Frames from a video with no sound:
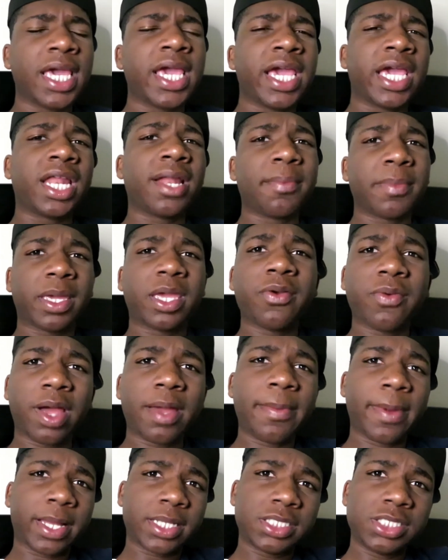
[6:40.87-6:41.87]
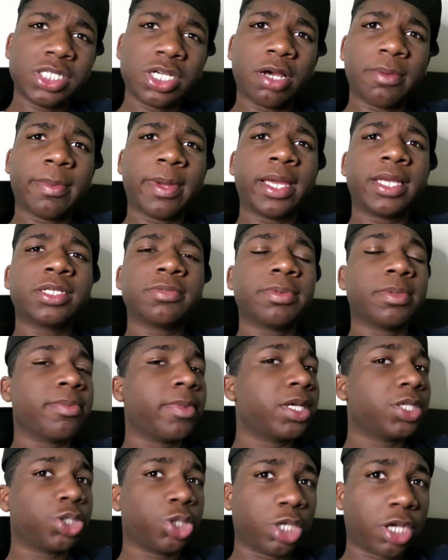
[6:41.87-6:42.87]
and I'm gonna get right back to y'all, man, but
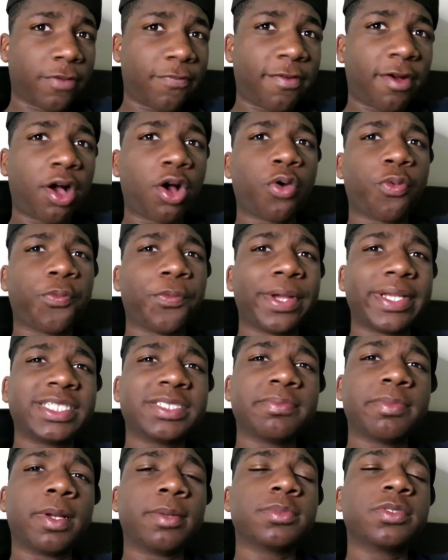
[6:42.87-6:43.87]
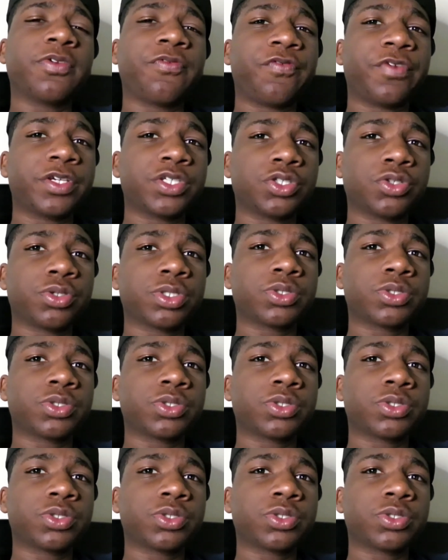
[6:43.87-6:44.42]
make sure y'all follow Rich Bums Official,